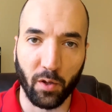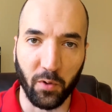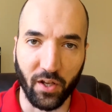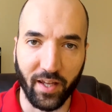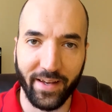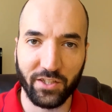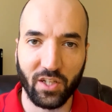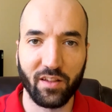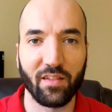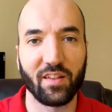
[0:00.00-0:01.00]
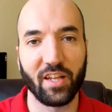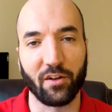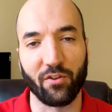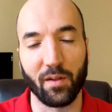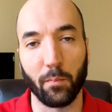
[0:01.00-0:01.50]
Communications,
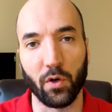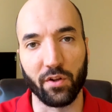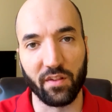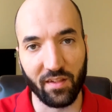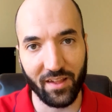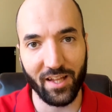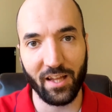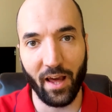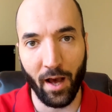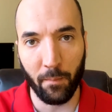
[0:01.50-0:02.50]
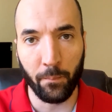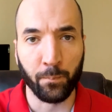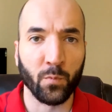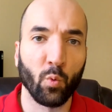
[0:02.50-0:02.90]
ticker symbol ZM.